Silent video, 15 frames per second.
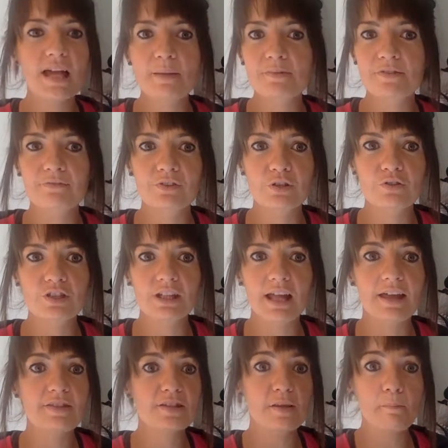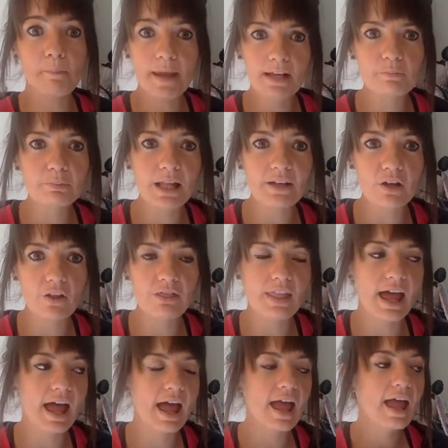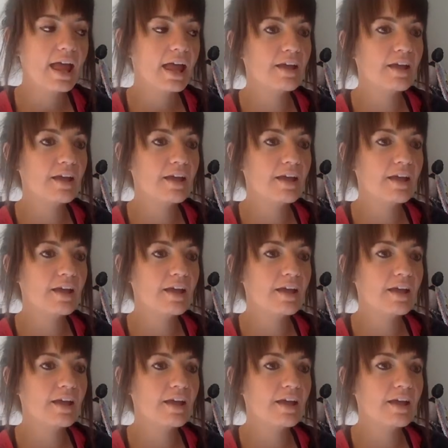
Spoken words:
types of food do you like? There's a meal plan on there.